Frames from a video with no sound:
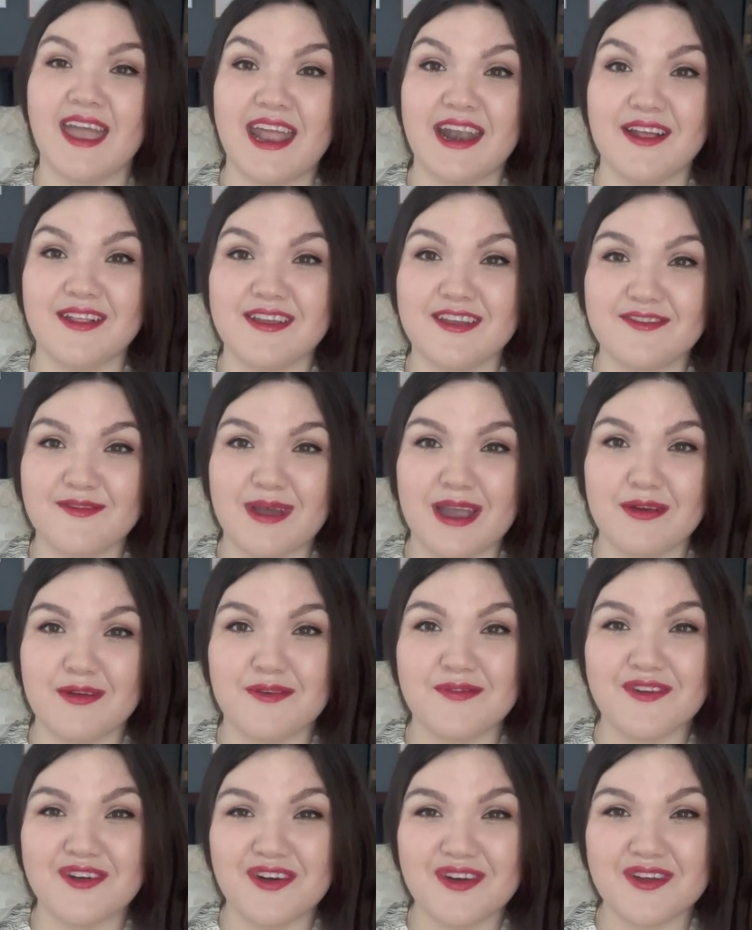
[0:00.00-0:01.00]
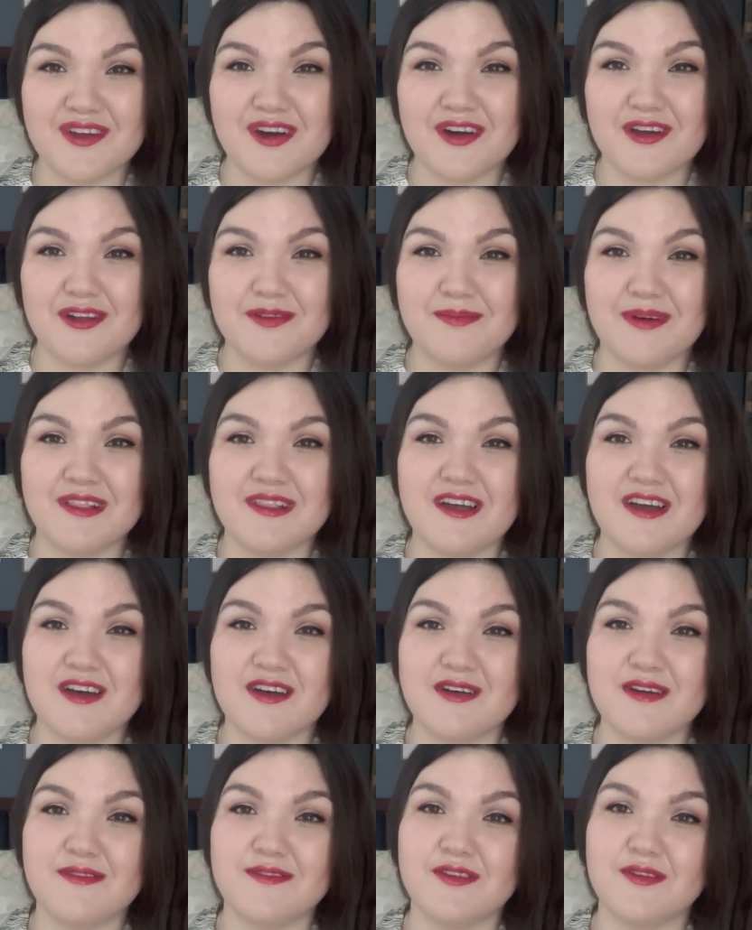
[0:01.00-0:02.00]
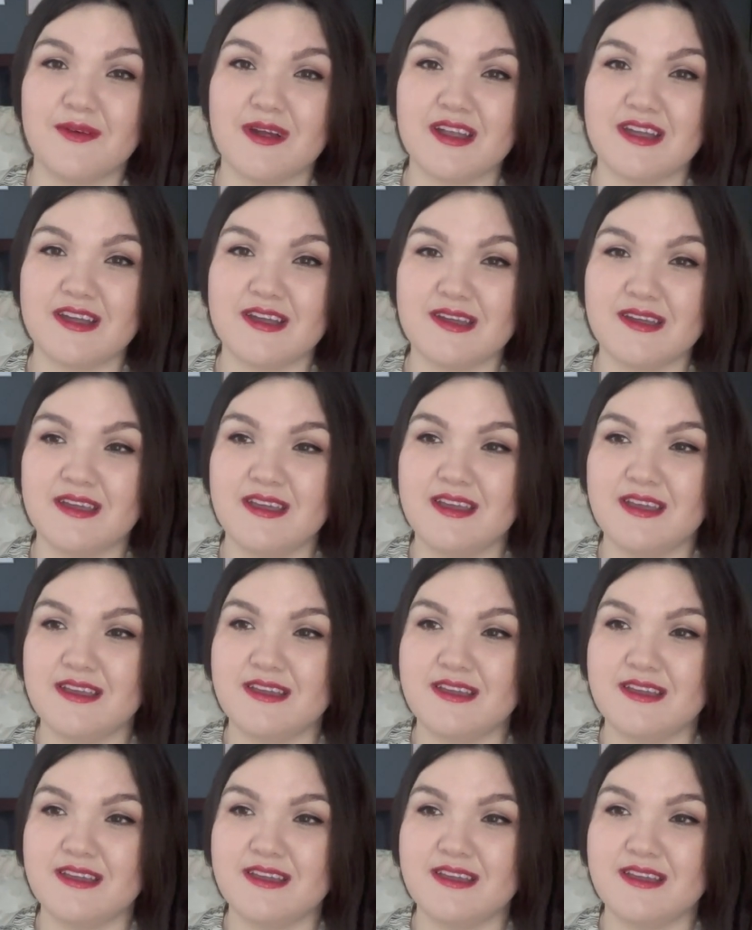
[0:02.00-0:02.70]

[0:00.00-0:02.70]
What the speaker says: and I'll leave my referral code below if you want to